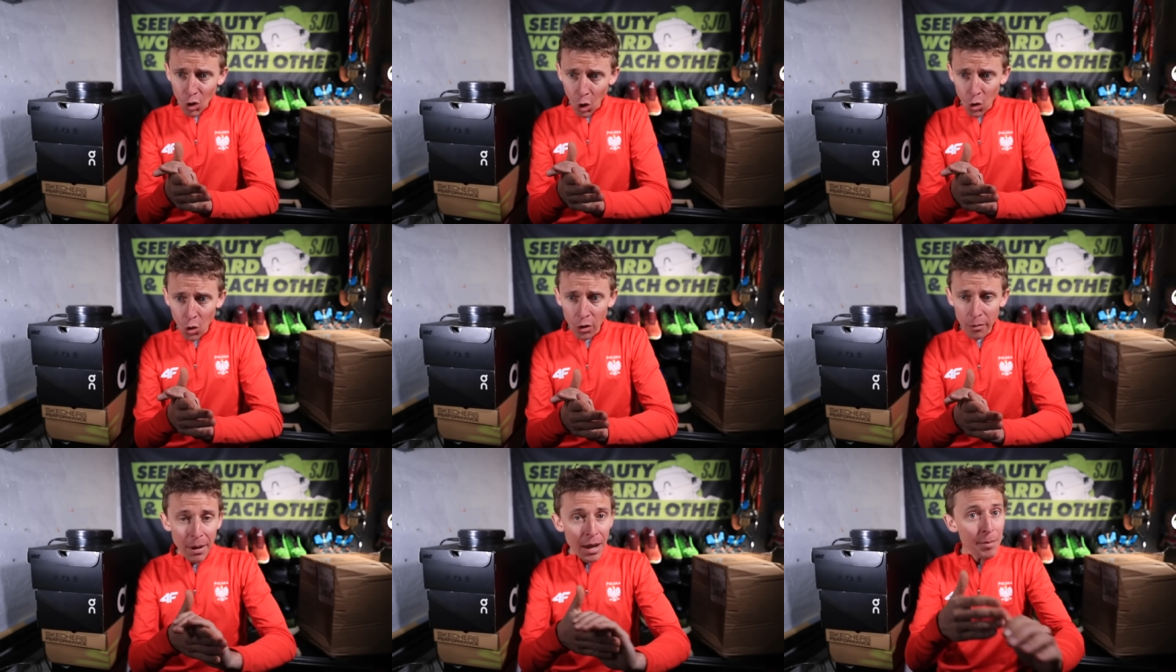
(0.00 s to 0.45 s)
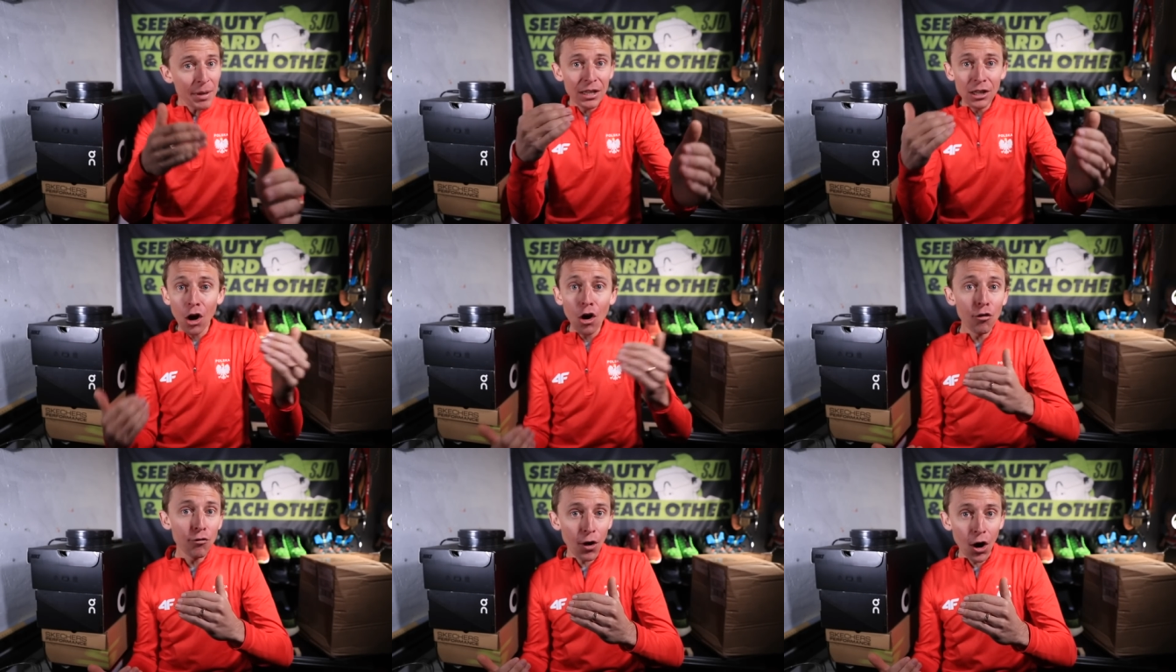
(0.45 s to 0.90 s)
or maybe
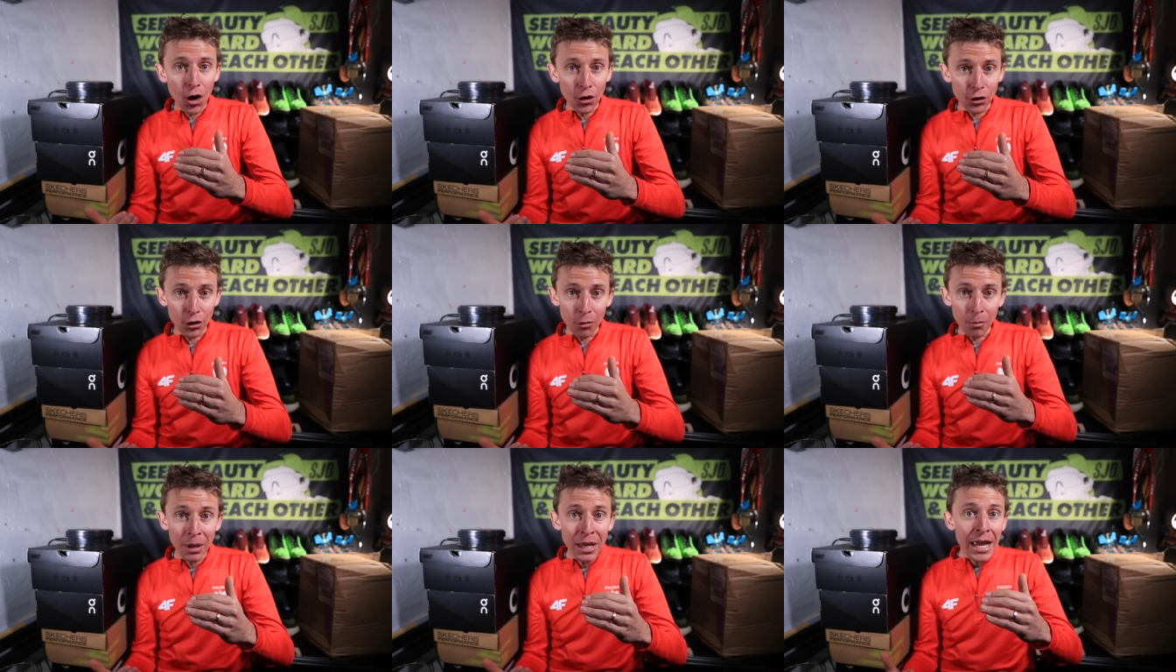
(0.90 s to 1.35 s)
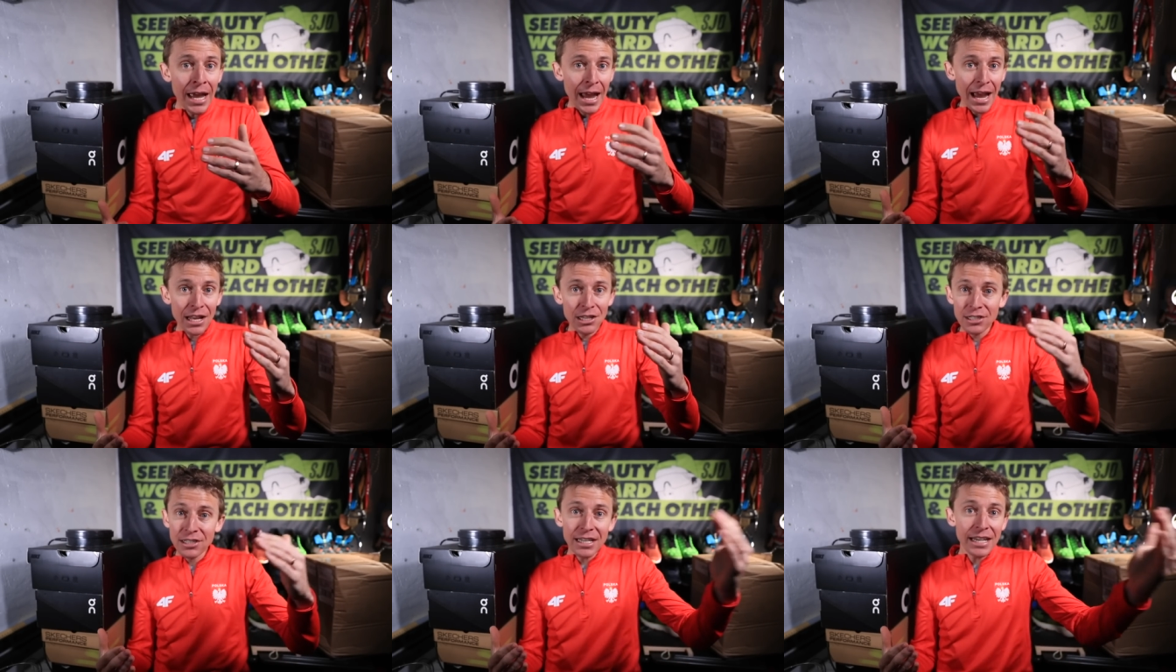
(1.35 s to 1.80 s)
low volume,
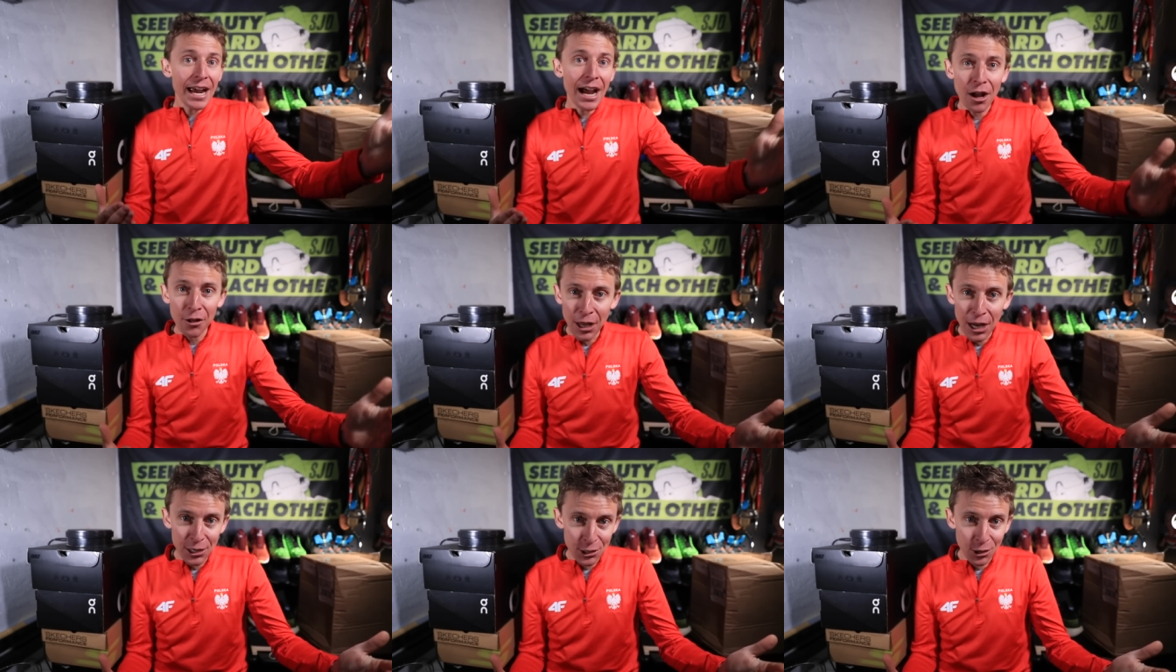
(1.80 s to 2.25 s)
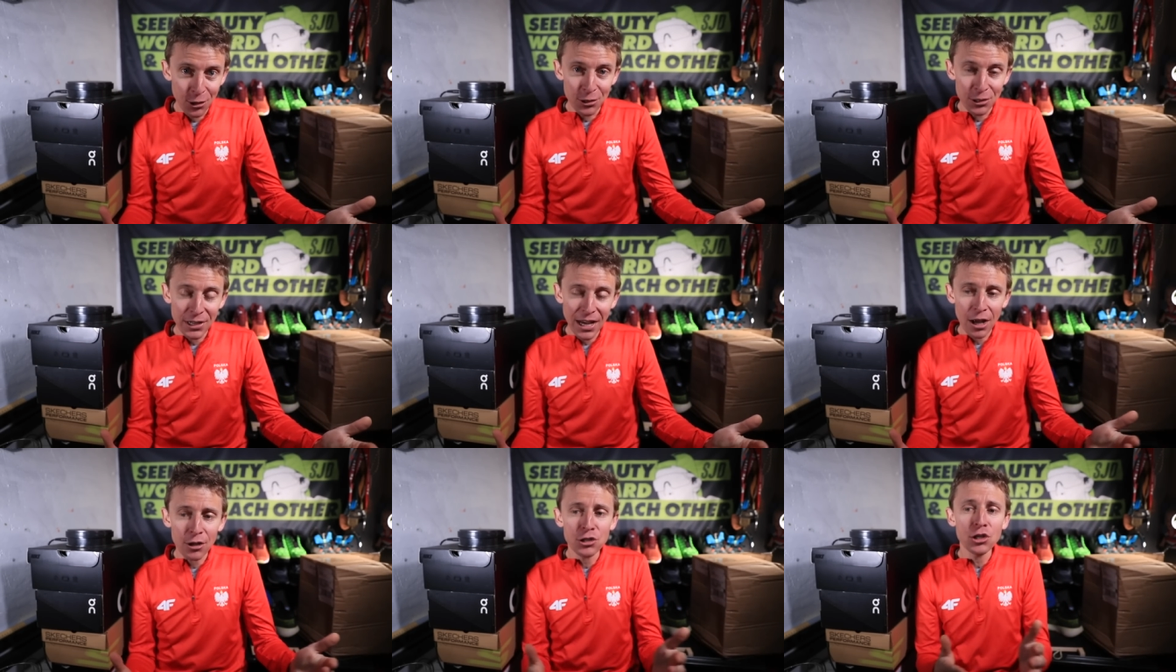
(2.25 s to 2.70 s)
and see how that
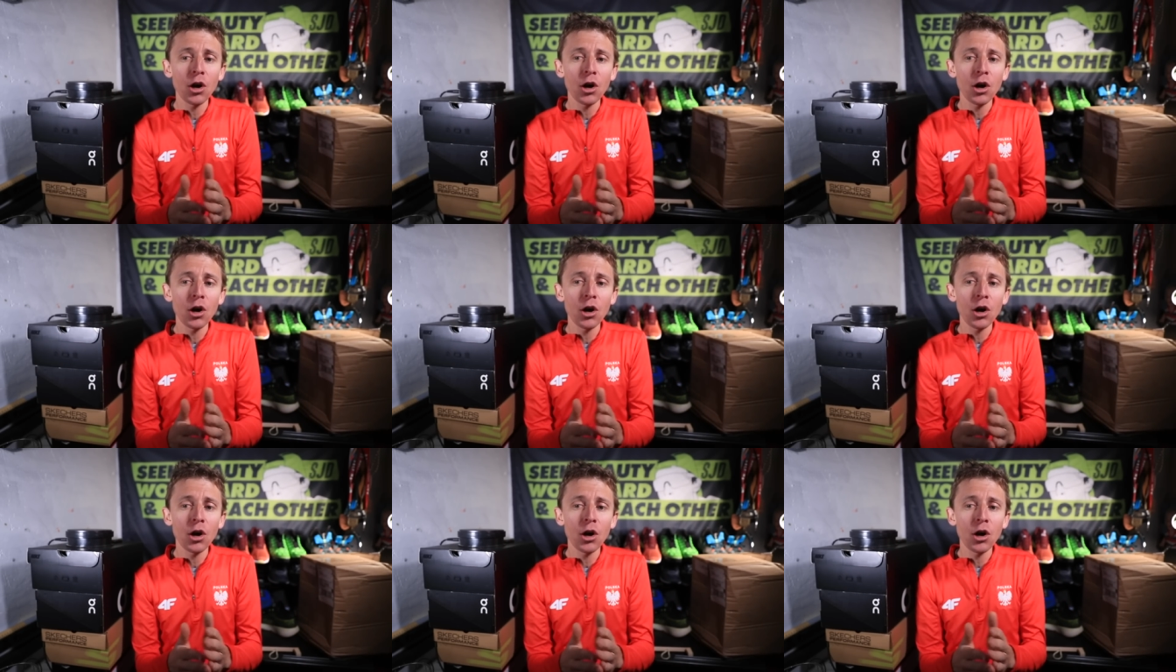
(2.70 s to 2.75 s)
turns out.